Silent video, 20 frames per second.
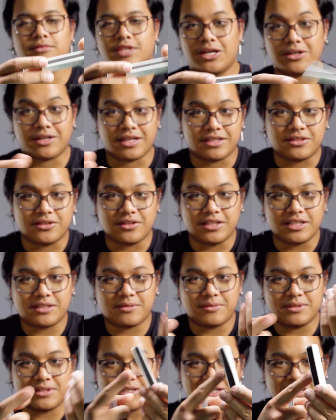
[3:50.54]
Okay, so this
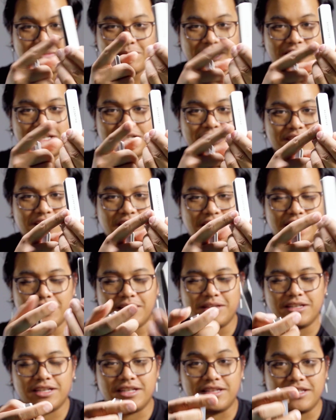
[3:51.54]
one's gonna make it shiny,
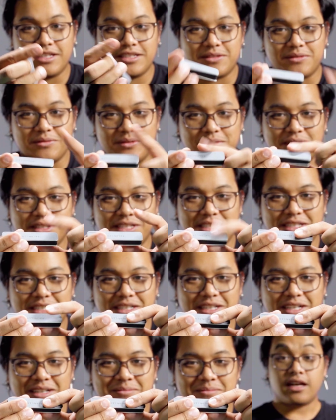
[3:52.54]
and this one will clean it
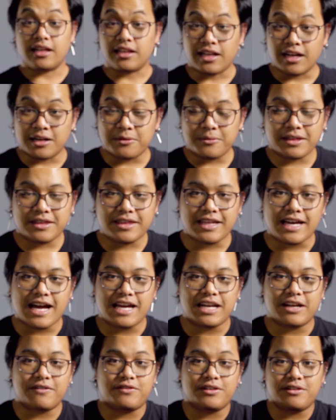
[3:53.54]
up. Along with
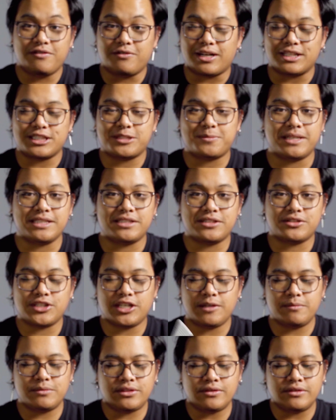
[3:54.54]
that, if you've watched my
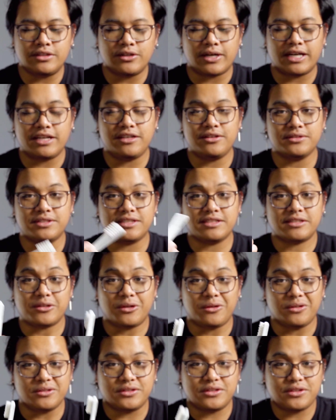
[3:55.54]
streams, you know I use this
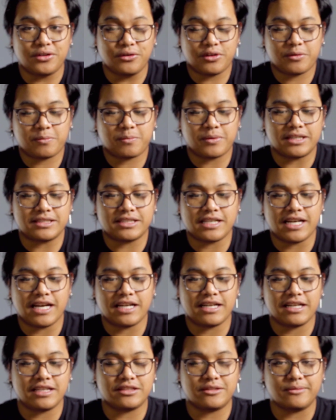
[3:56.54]
old toothbrush
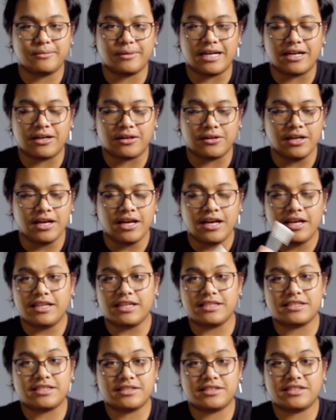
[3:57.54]
head as well.
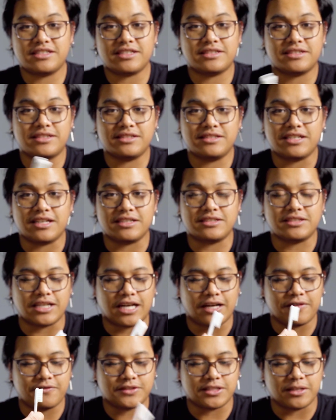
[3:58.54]
This is just to dust
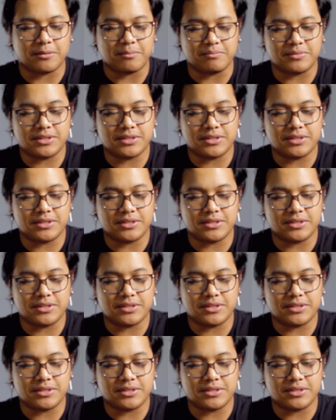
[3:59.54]
off some